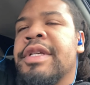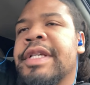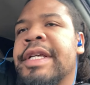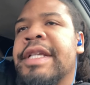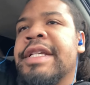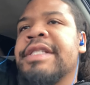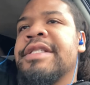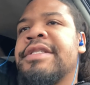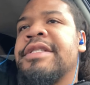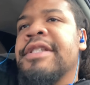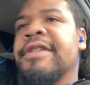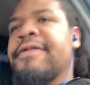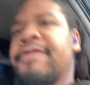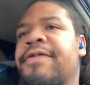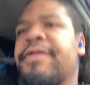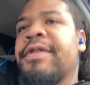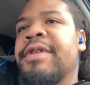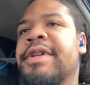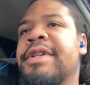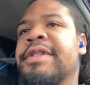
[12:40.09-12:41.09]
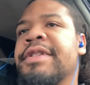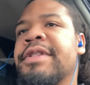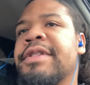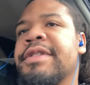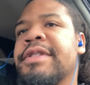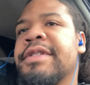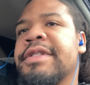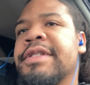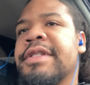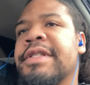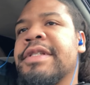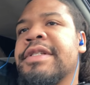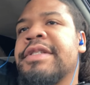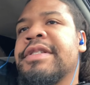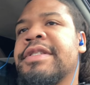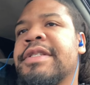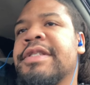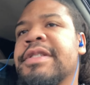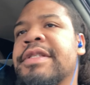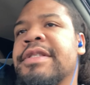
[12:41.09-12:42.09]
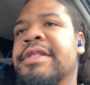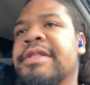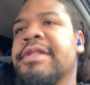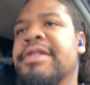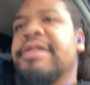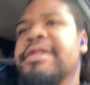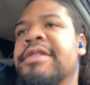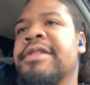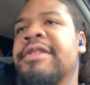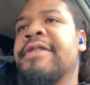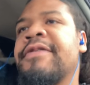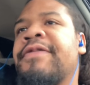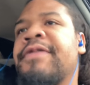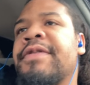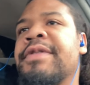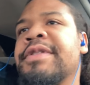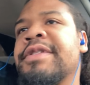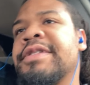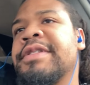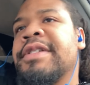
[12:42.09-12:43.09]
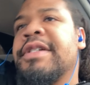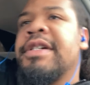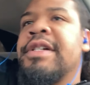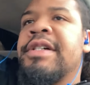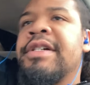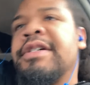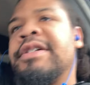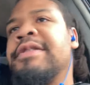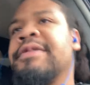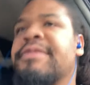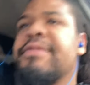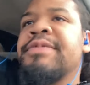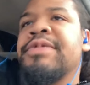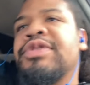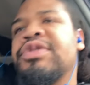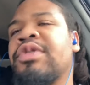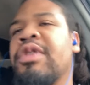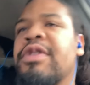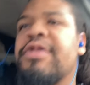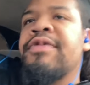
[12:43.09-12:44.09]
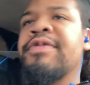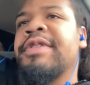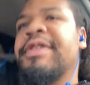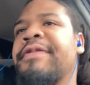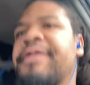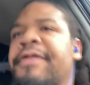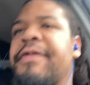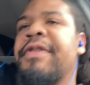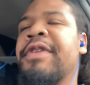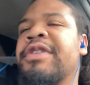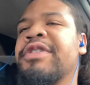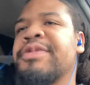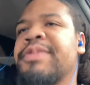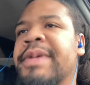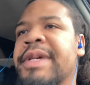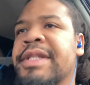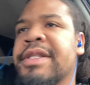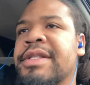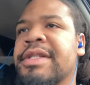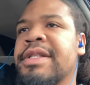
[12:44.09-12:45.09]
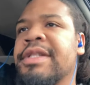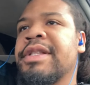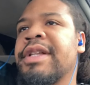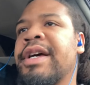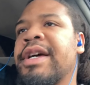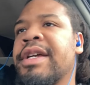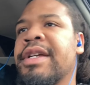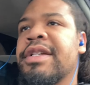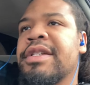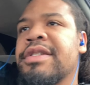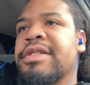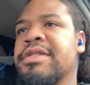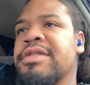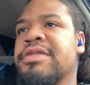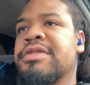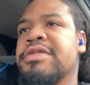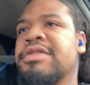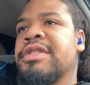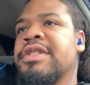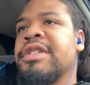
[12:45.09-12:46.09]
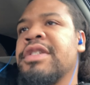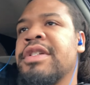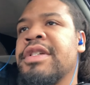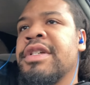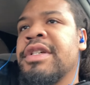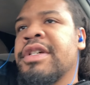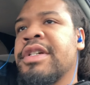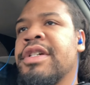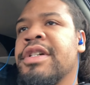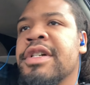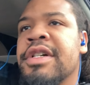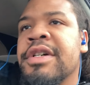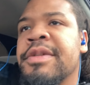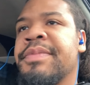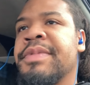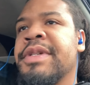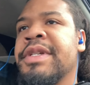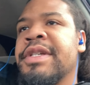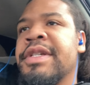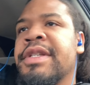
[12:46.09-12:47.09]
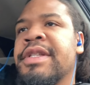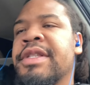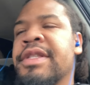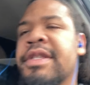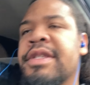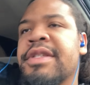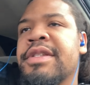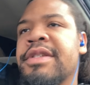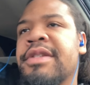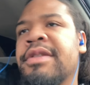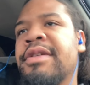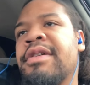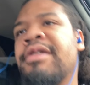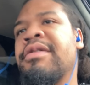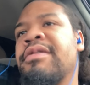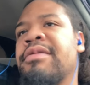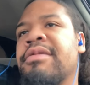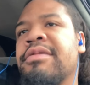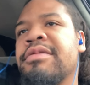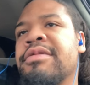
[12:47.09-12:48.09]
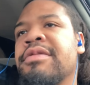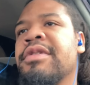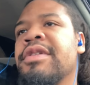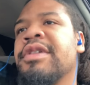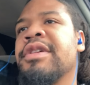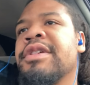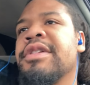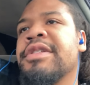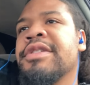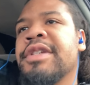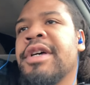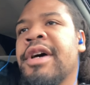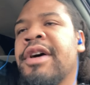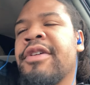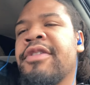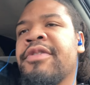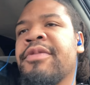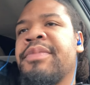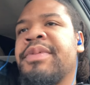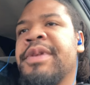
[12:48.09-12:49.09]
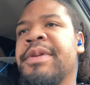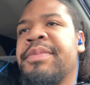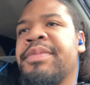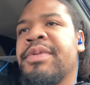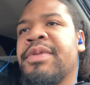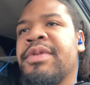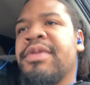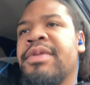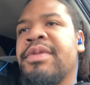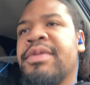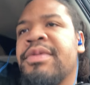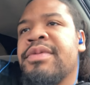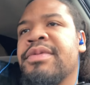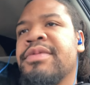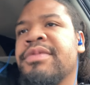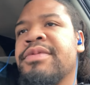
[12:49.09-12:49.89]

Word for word: it's different. It's different uh, strokes for different folks, basically. Like could be, you know, other people